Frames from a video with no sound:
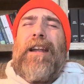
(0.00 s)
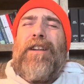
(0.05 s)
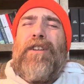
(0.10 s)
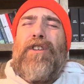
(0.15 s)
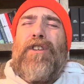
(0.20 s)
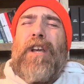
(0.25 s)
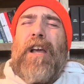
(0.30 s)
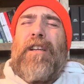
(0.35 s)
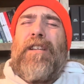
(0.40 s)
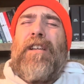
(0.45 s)

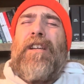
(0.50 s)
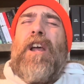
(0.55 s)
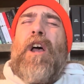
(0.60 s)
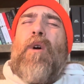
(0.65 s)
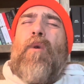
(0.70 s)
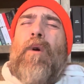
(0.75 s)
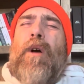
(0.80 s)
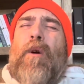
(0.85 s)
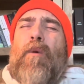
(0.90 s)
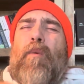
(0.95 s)
injustice.
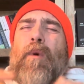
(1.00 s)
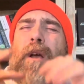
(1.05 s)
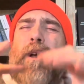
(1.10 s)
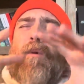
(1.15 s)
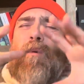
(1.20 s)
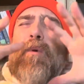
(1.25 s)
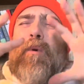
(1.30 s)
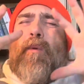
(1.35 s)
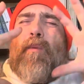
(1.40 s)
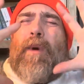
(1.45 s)

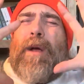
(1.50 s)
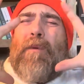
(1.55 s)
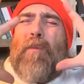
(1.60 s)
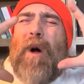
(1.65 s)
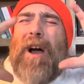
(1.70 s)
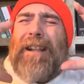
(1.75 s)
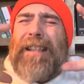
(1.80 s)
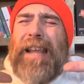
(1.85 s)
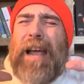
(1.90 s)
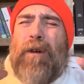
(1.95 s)
We
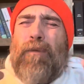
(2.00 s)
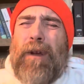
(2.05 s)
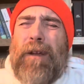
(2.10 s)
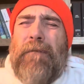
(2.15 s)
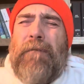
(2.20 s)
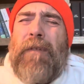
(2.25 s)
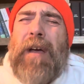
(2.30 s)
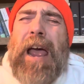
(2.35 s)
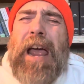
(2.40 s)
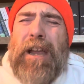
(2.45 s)
want that
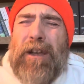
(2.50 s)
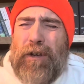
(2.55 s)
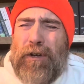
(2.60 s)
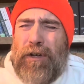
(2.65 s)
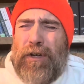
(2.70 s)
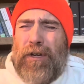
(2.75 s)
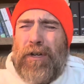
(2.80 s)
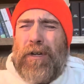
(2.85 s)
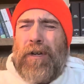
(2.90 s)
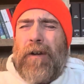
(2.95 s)

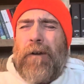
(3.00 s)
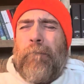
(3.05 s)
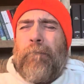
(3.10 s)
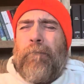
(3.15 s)
revenge.